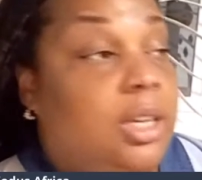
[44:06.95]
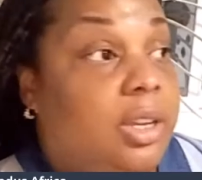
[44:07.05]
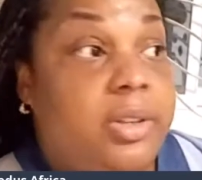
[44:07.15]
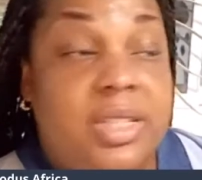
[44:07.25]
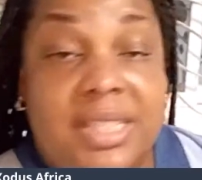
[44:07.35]

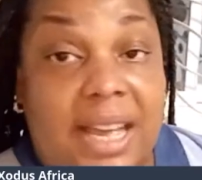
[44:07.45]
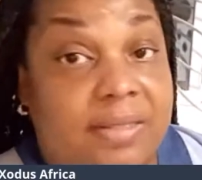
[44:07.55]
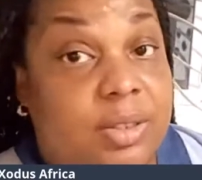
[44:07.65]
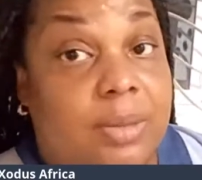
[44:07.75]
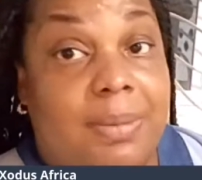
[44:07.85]
You just have
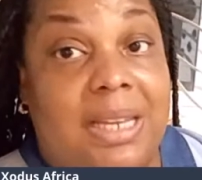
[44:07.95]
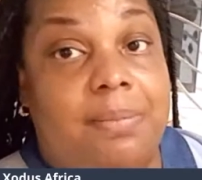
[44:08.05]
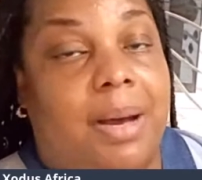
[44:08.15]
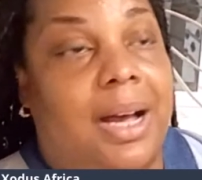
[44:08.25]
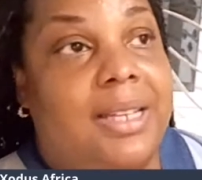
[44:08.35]
to remain
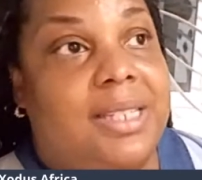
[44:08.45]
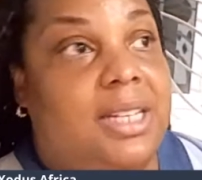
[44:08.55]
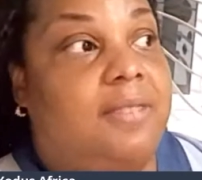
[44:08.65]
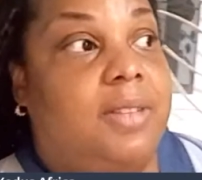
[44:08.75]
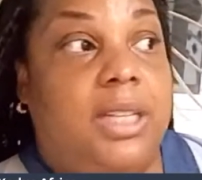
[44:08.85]

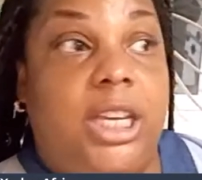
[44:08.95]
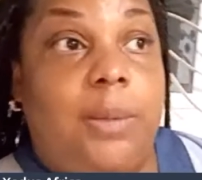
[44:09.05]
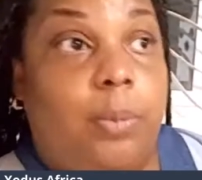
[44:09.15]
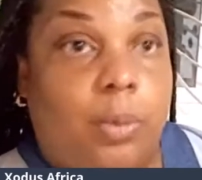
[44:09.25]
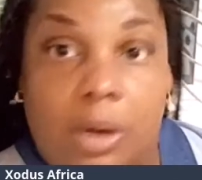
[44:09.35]
positive and
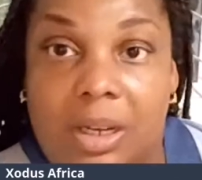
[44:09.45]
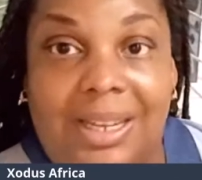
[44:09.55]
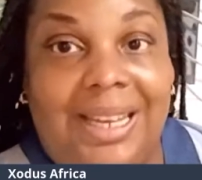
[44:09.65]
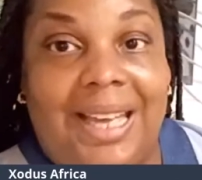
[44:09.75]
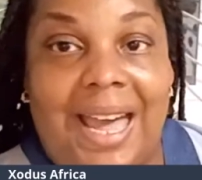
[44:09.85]
keep
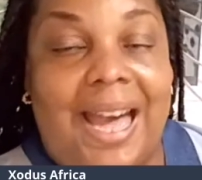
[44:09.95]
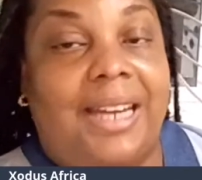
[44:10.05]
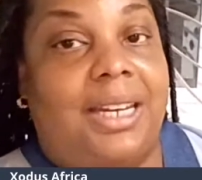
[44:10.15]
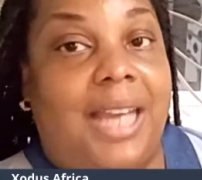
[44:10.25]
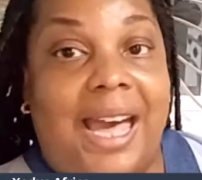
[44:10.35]
working
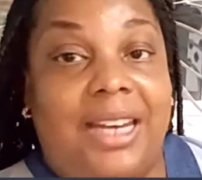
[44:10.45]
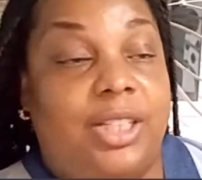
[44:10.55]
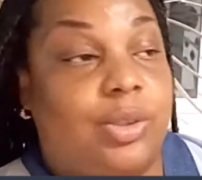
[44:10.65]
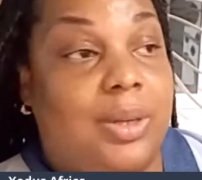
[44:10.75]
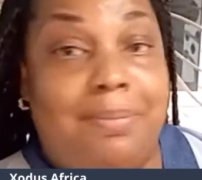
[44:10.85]
at a
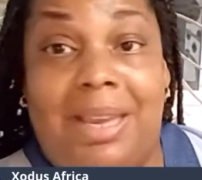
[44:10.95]
dream.